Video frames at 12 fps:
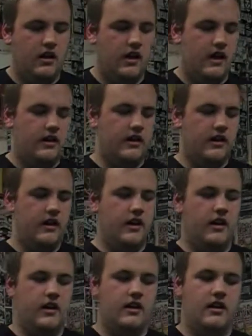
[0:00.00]
And
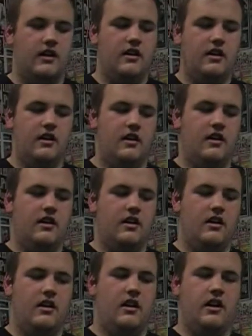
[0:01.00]
I
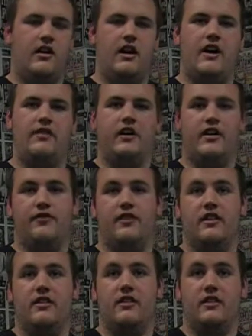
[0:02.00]
don't know, I have a lot of
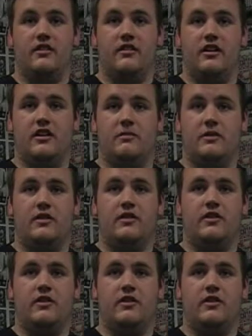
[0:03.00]
friends that come here,